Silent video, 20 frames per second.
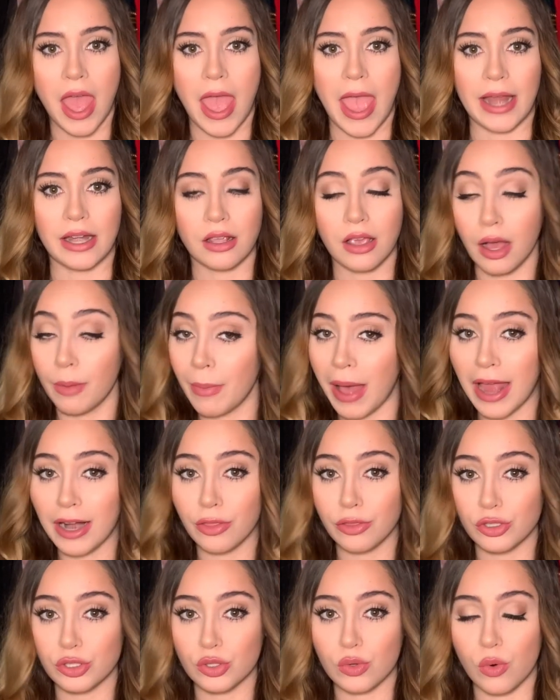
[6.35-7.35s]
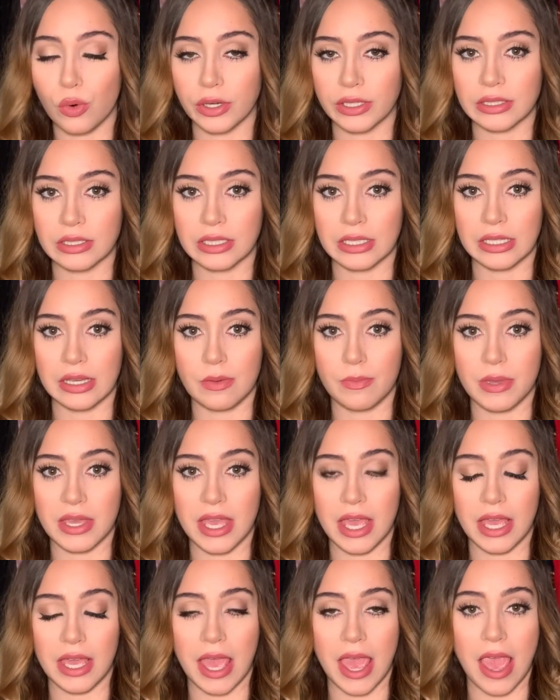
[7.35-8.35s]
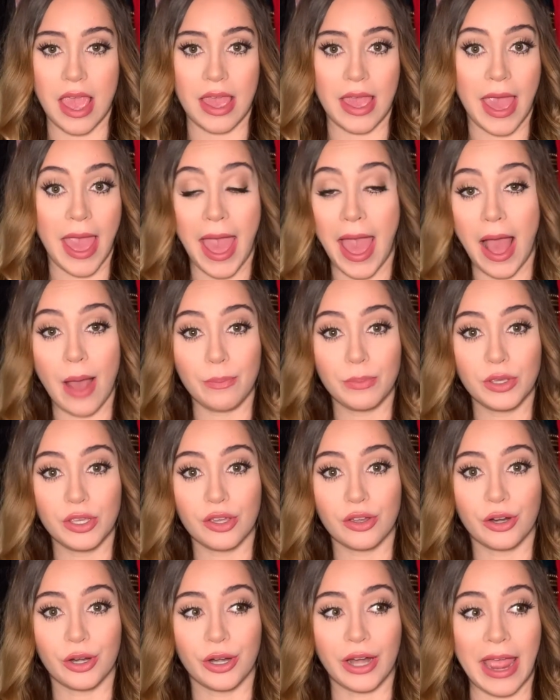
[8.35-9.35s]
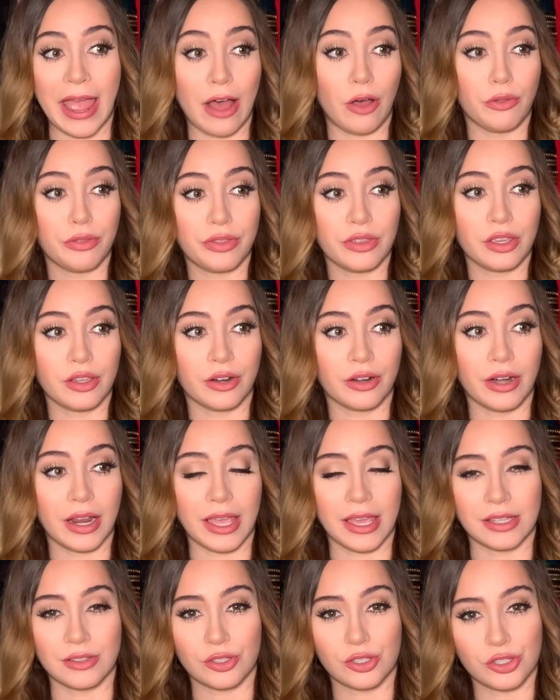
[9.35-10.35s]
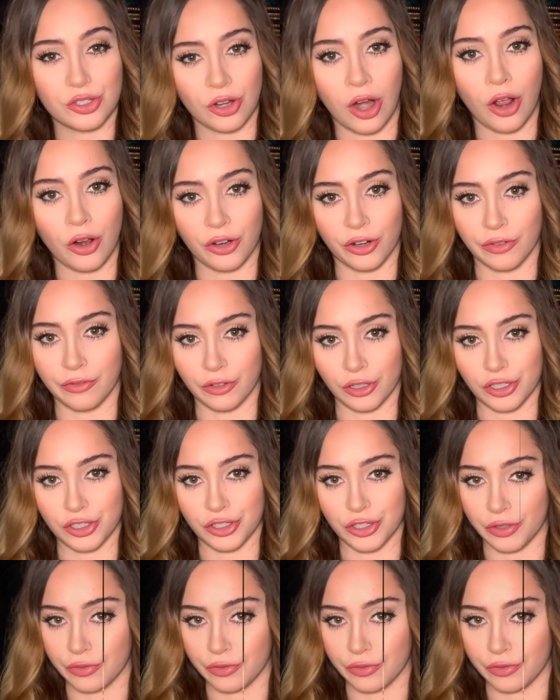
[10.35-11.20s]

and come out of this quarantine being a happier, healthier, and stronger version